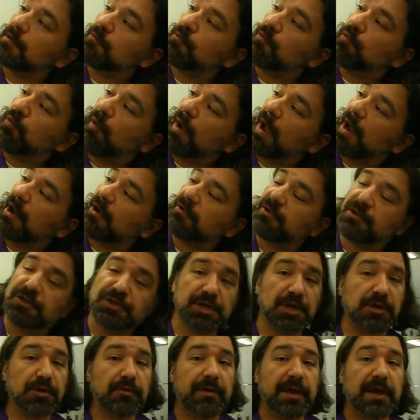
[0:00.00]
Wired
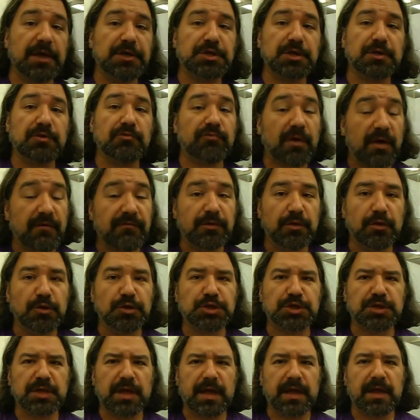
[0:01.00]
Generation
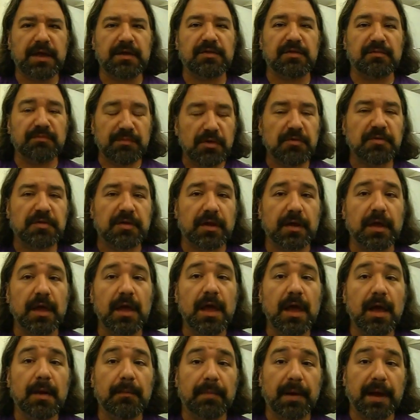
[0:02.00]
Revolutionized Music
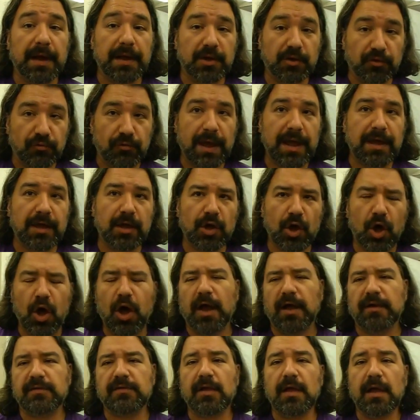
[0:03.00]
by Greg
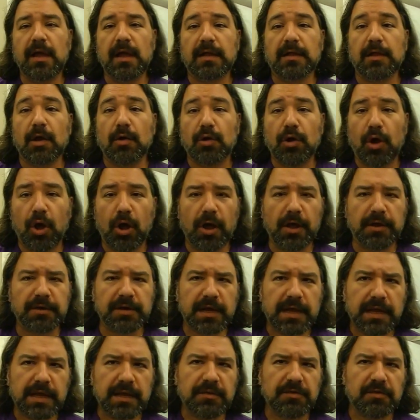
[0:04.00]
Kot. Now,
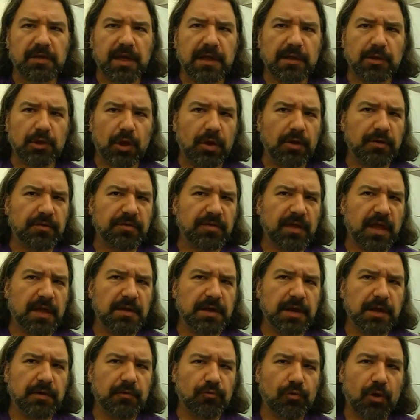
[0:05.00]
Kot is a
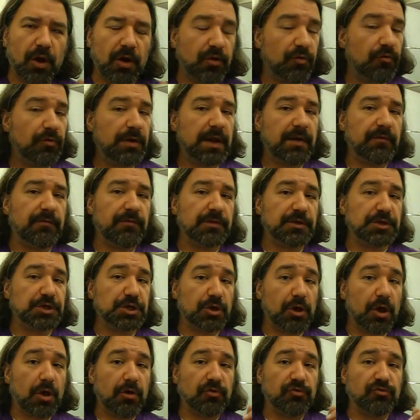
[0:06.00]
long-standing rock critic for the
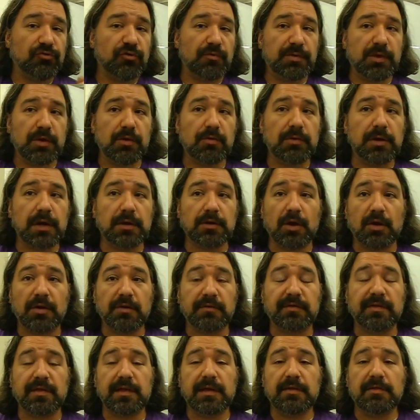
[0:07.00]
Chicago Tribune, and
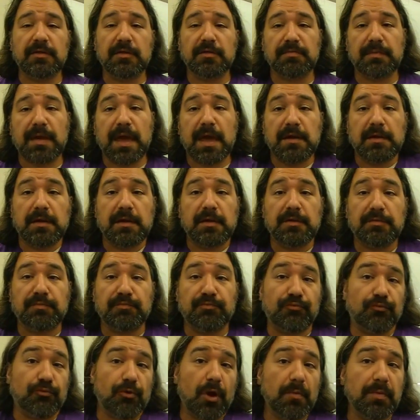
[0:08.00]
honestly, this man has
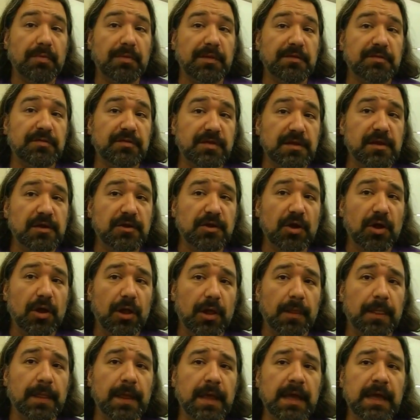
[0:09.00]
probably seen it
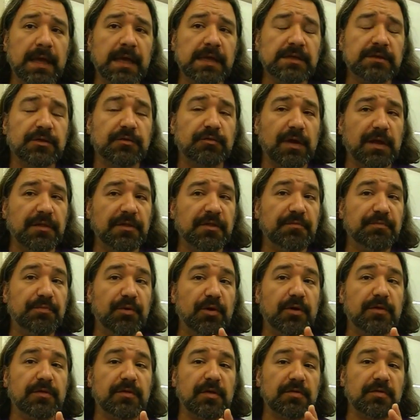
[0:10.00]
all. So while this
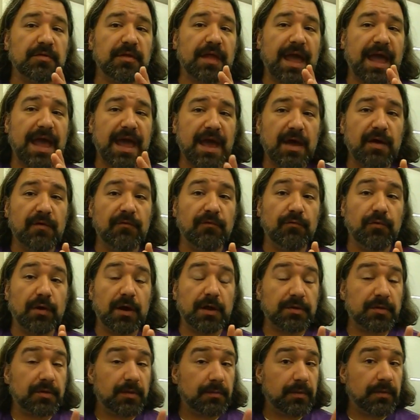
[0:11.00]
book doesn't have
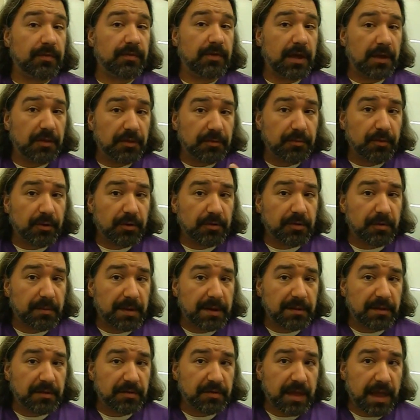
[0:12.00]
what some of the other books on
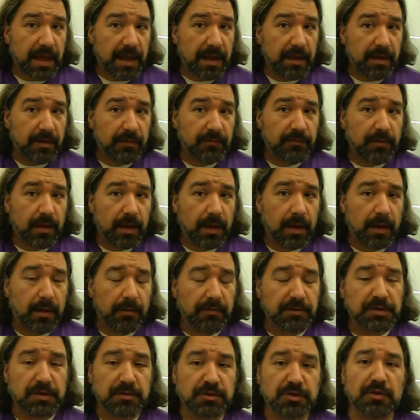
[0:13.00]
my list have,
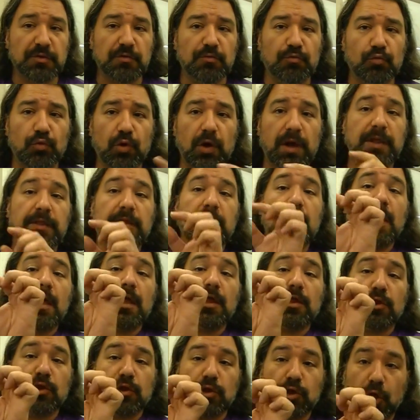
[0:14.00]
which is just one
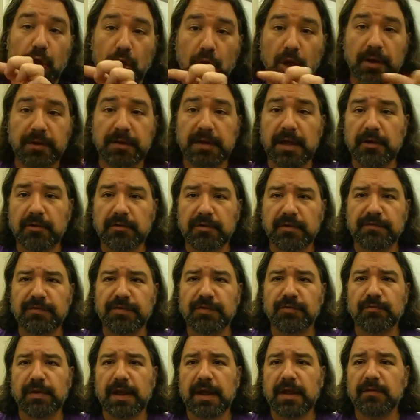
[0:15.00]
long narrative
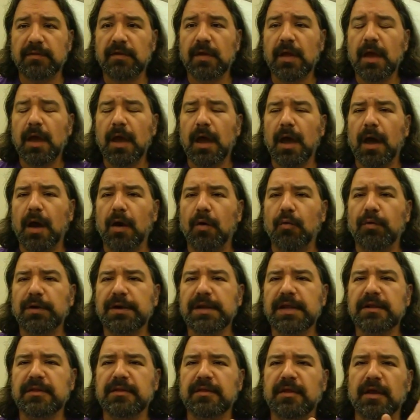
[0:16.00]
thread, what
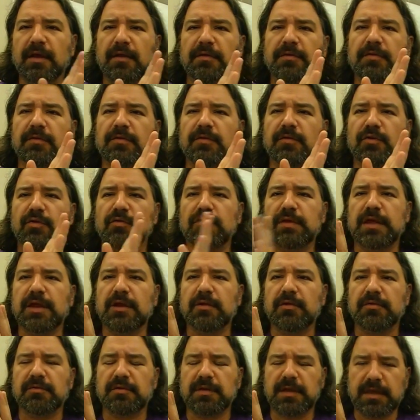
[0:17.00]
he does do
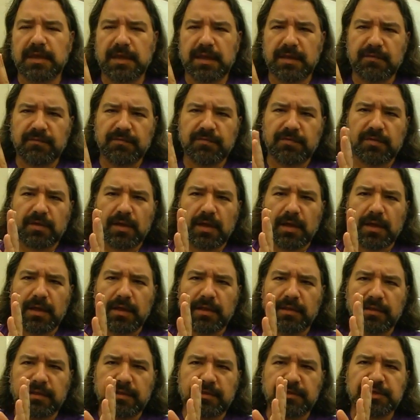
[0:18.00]
here is he gives
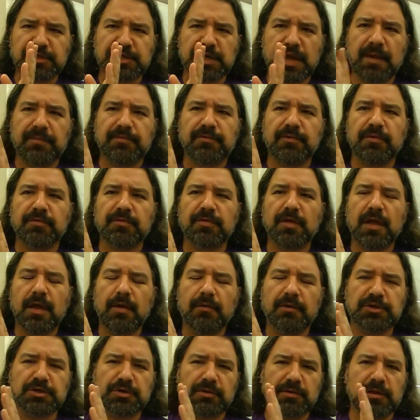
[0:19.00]
little chapters,
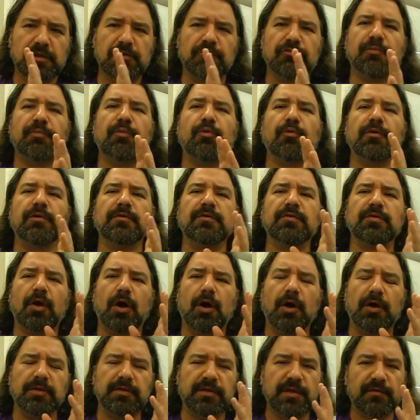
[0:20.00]
which are little reports
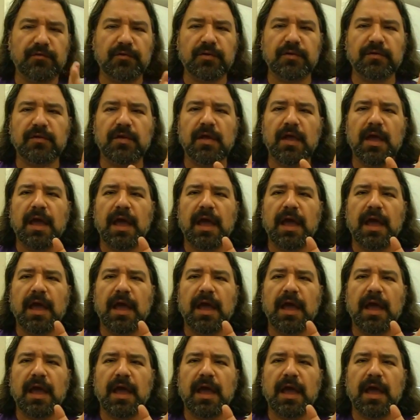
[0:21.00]
on different